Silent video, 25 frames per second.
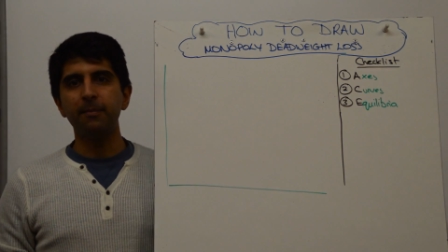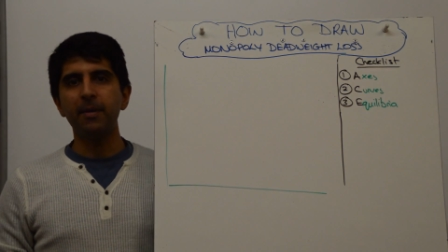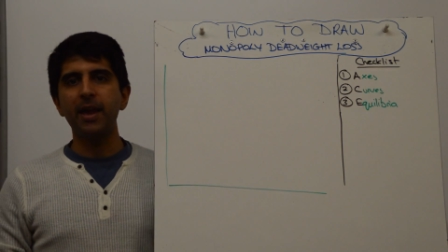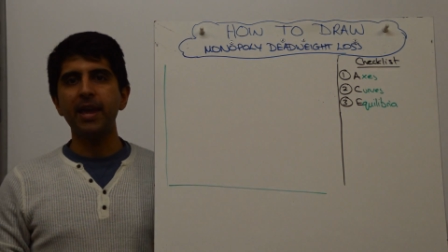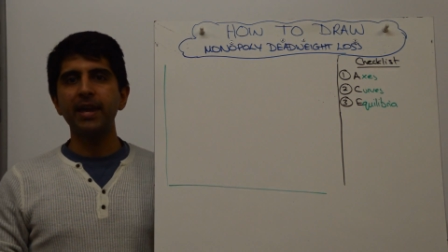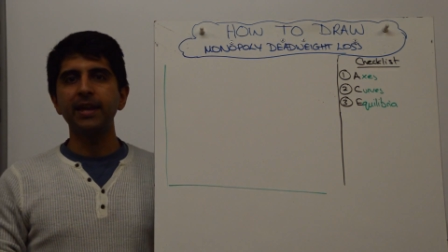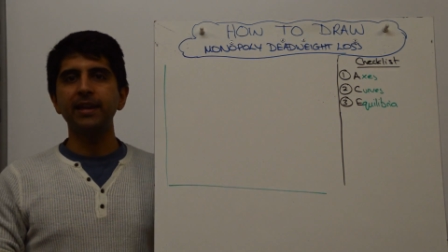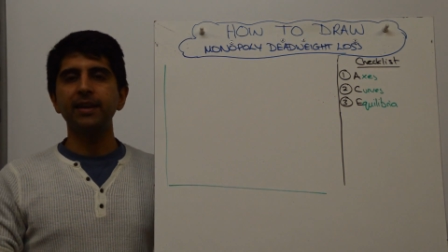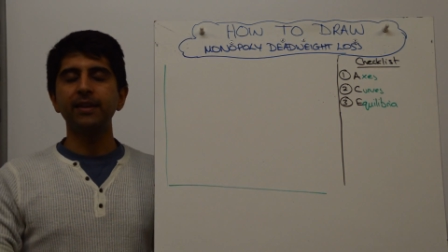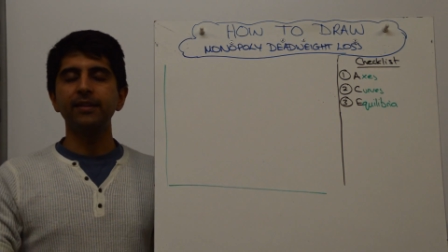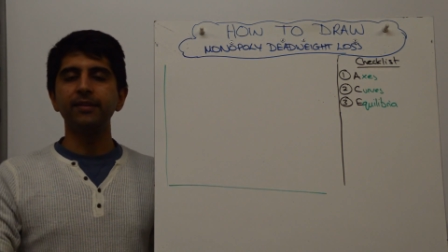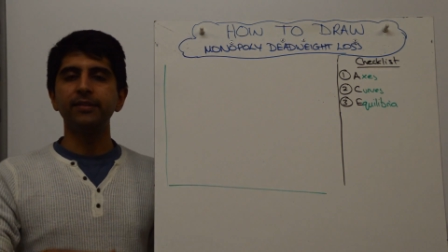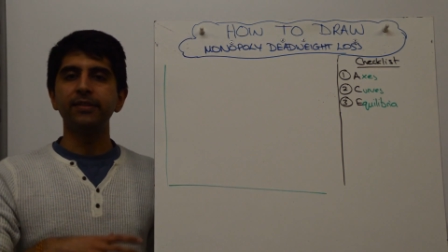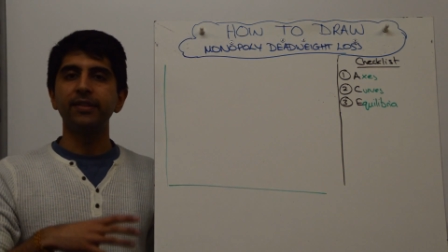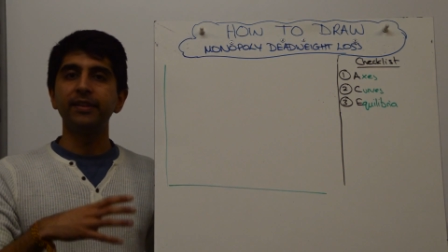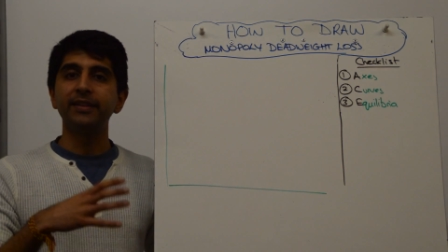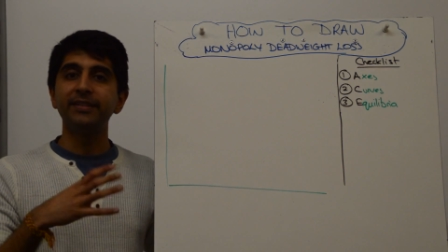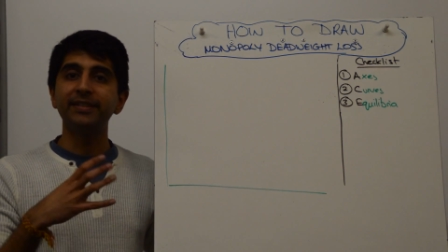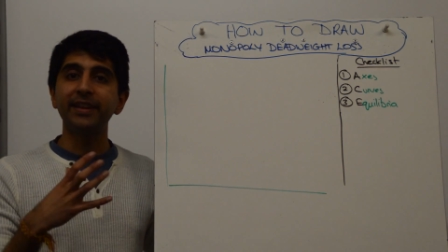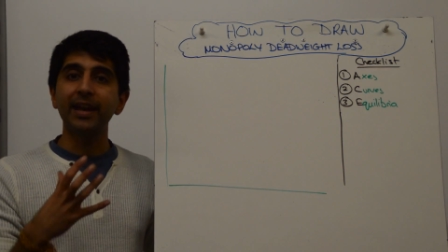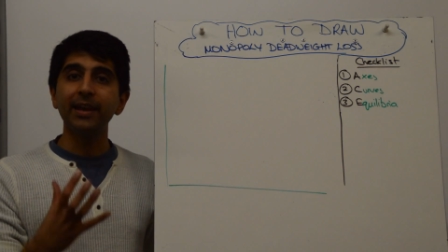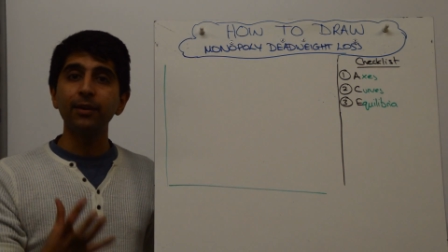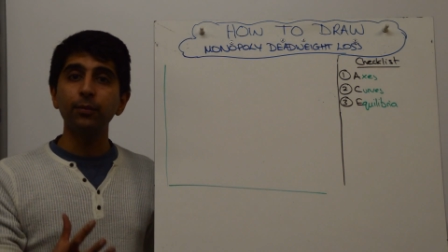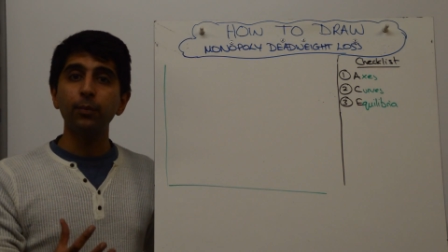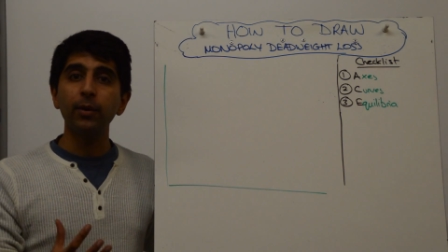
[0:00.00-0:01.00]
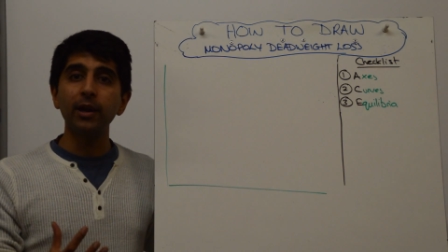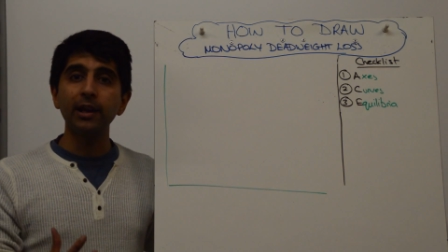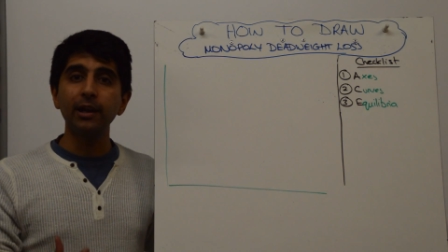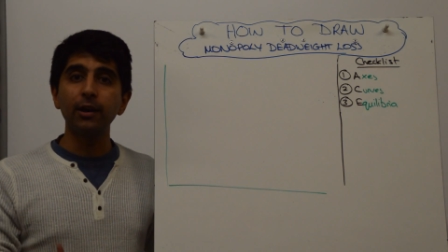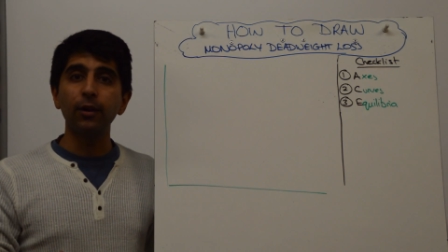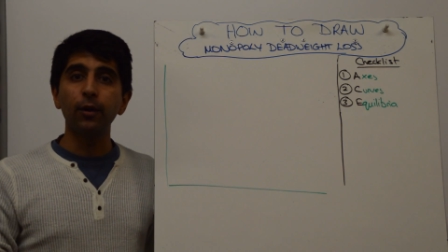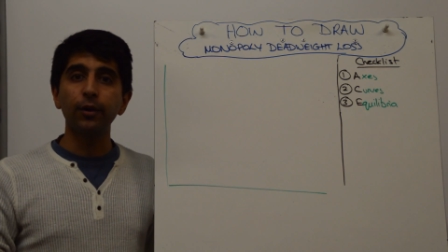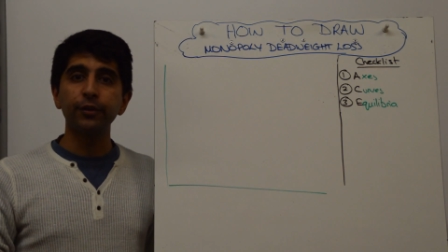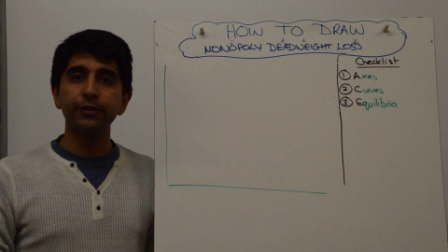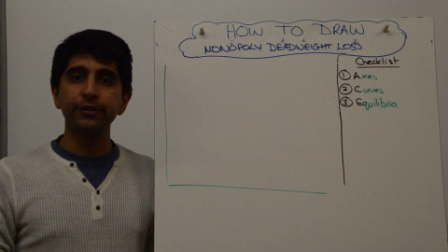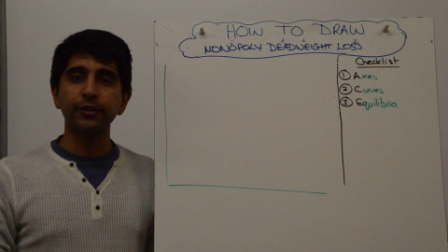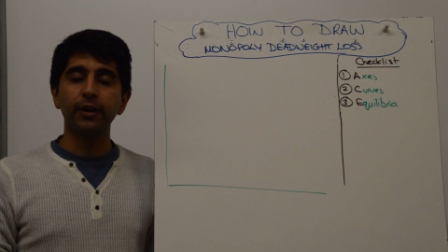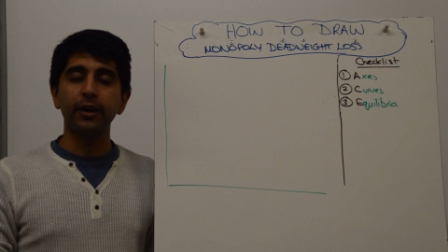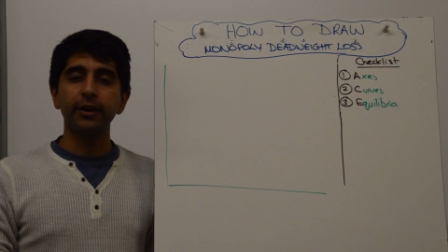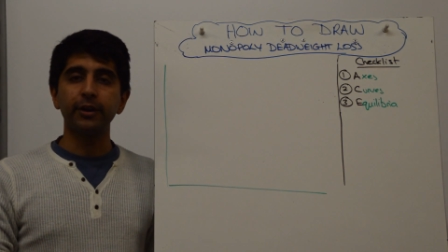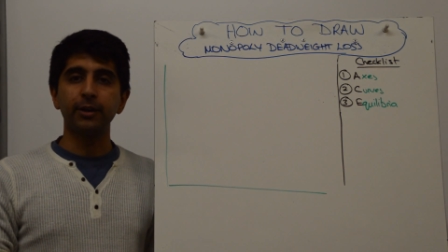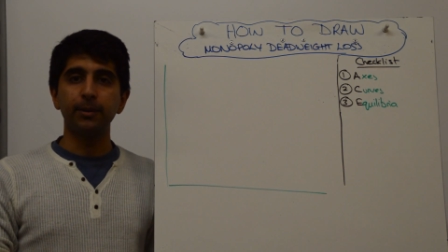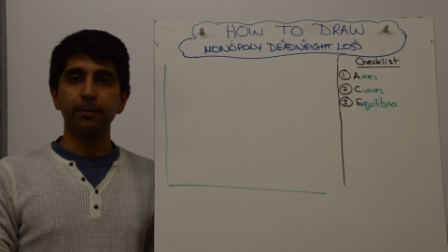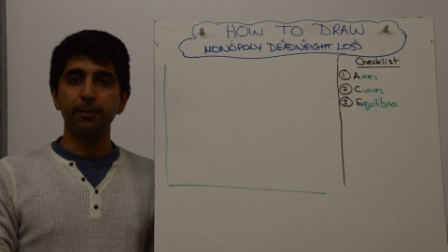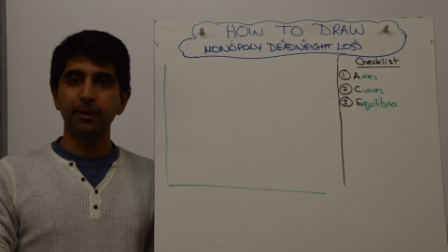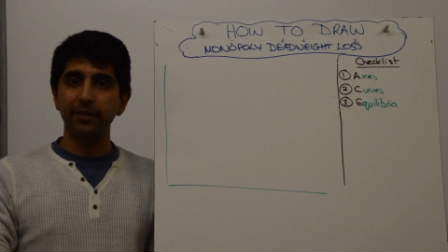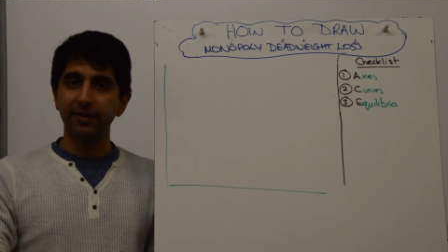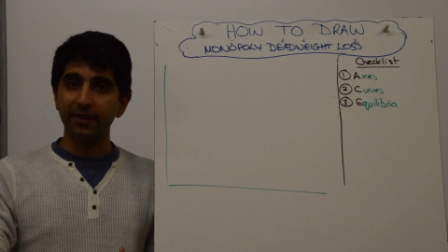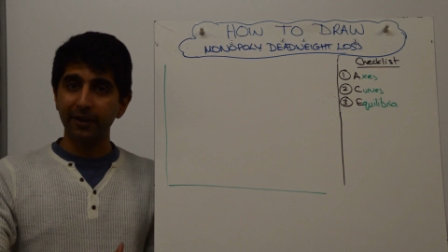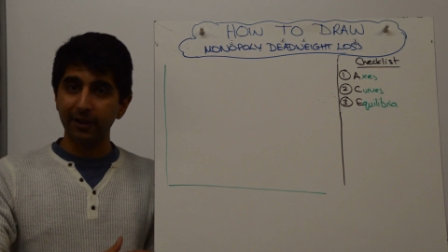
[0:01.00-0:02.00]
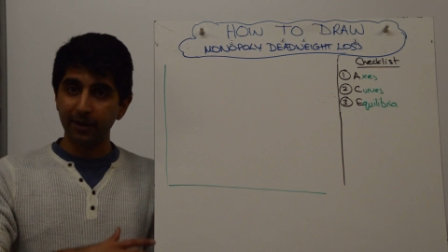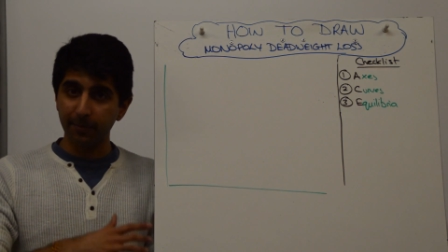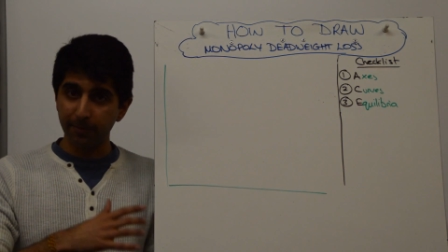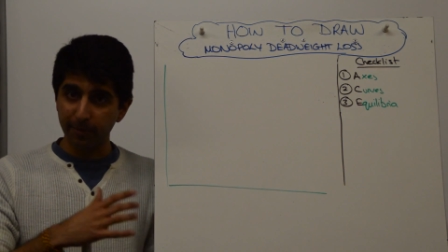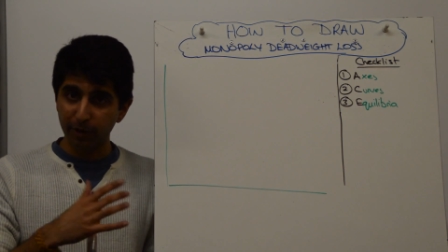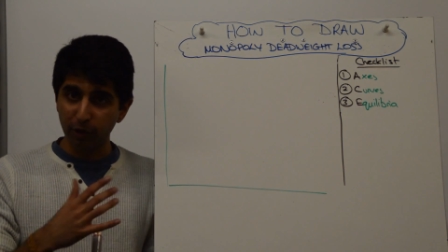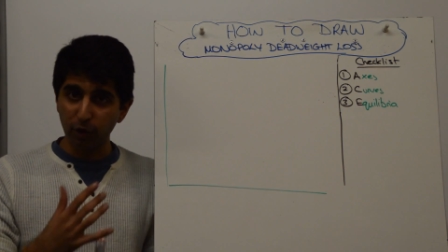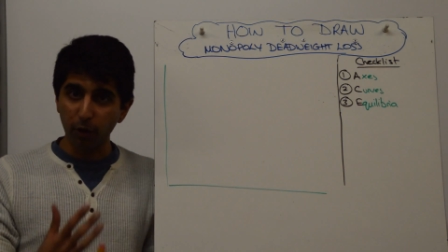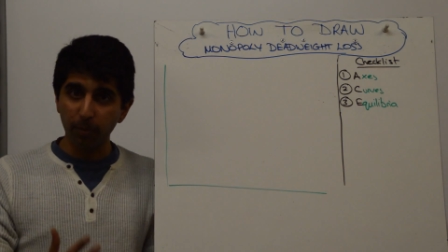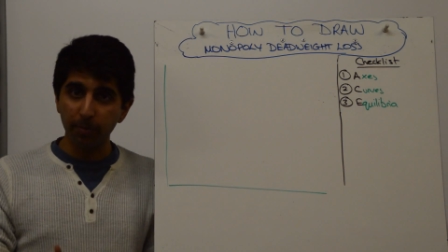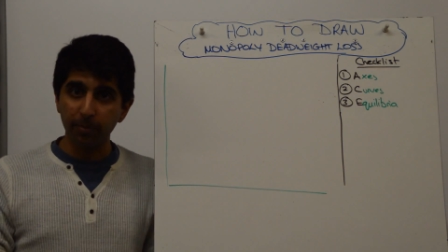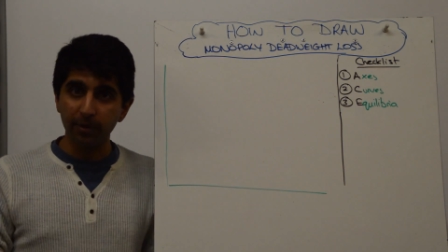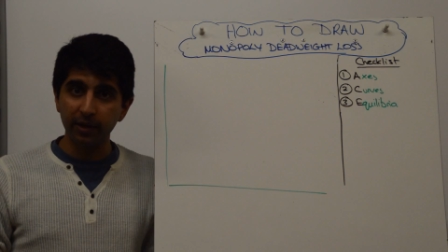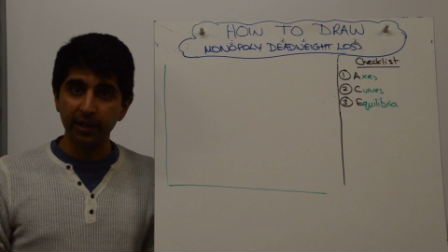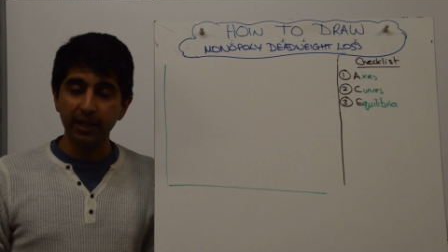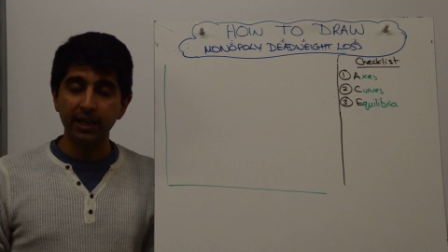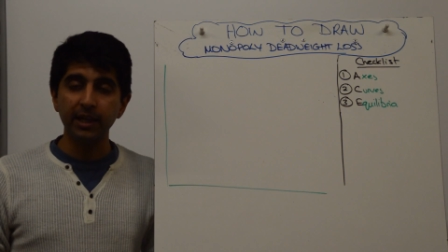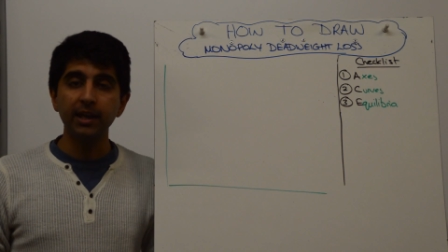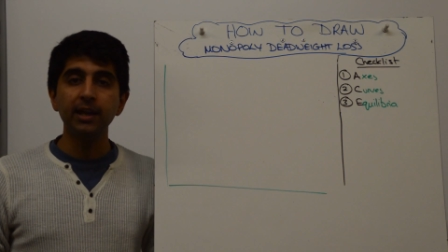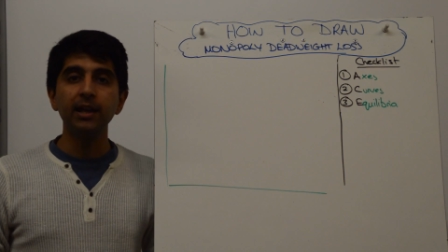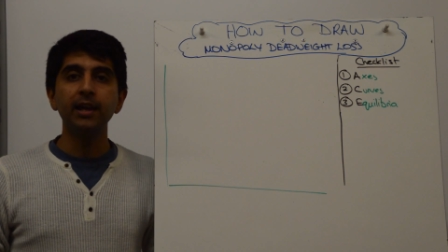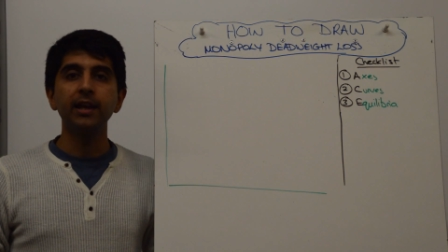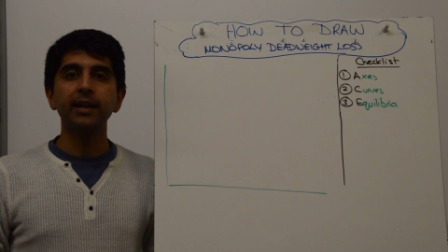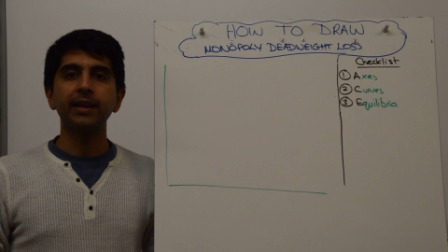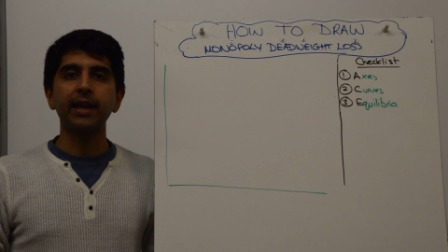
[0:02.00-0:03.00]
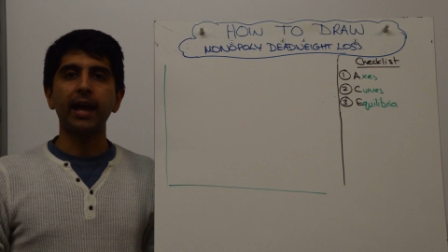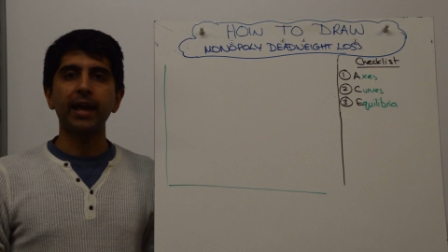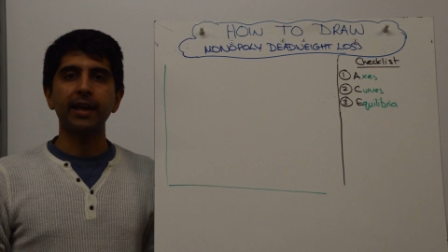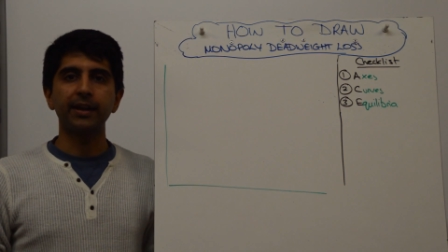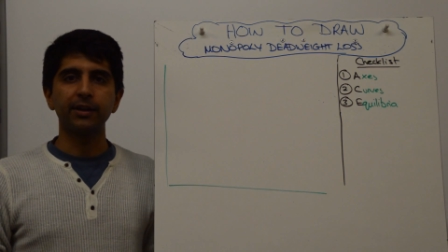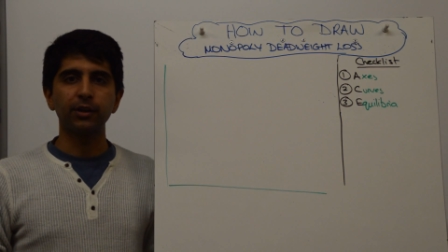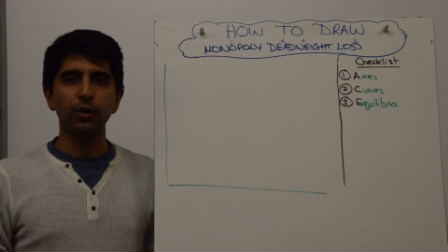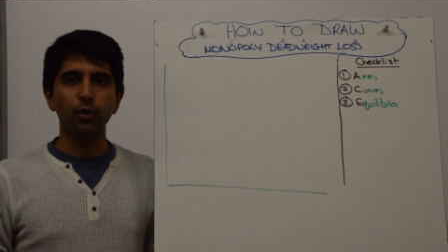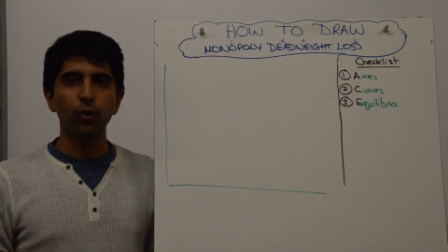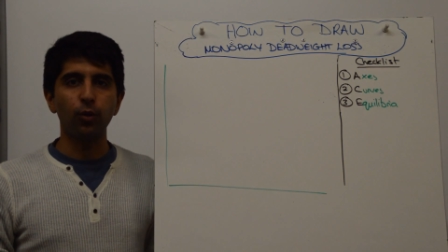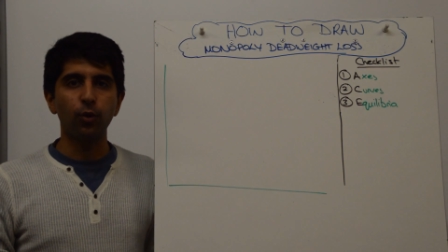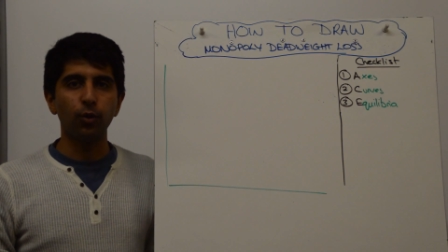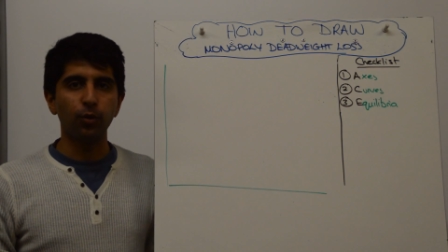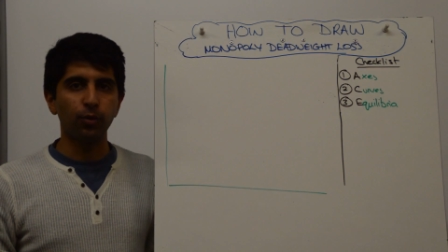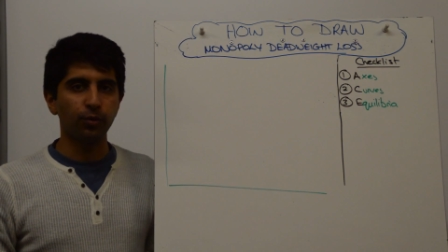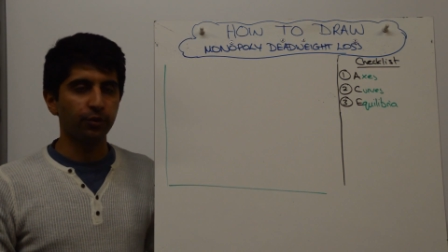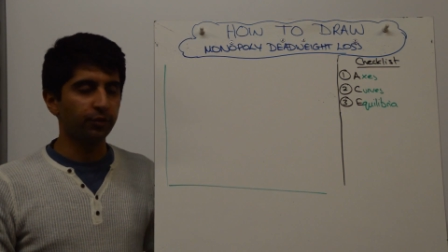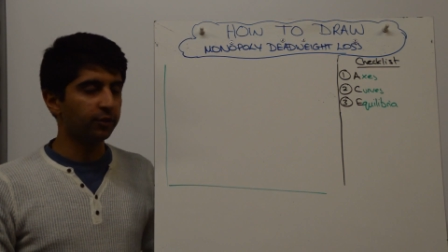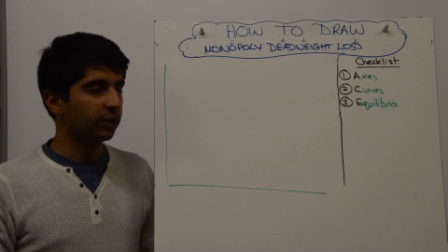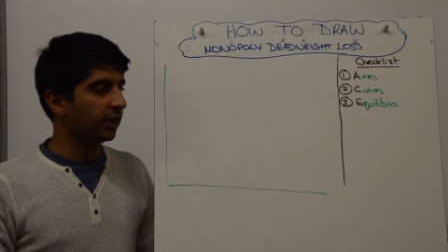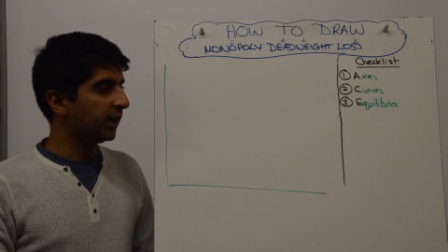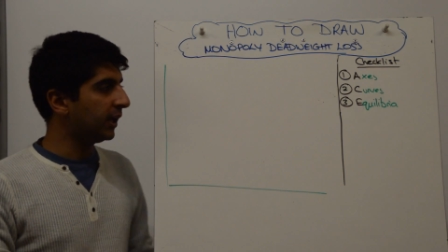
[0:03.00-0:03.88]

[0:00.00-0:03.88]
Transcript: make is the deadweight loss argument that a monopoly can cause.